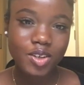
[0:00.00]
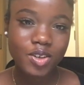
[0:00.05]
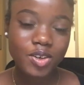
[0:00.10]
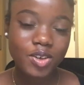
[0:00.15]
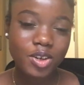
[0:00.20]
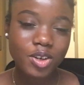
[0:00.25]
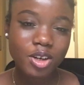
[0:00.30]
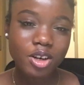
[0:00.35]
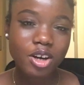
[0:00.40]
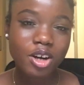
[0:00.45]
do
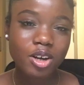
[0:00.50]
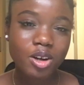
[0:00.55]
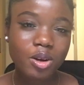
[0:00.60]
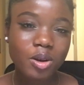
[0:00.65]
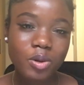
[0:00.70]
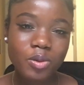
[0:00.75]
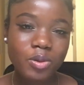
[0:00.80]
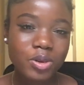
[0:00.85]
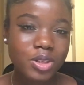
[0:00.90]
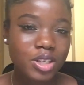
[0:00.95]
your color
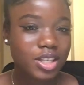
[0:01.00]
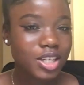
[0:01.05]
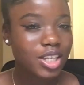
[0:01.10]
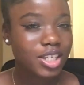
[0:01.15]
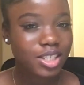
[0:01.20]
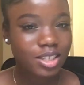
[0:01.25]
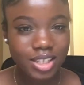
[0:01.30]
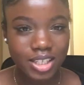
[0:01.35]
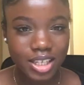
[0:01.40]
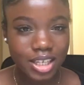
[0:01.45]

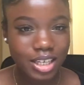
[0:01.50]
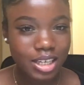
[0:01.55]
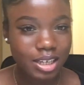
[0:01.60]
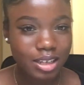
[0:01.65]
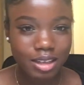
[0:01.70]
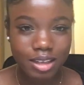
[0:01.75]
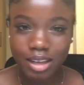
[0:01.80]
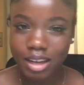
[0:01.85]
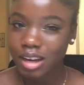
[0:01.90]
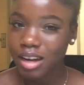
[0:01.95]
coordination
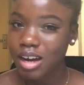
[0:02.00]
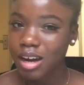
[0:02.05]
thing,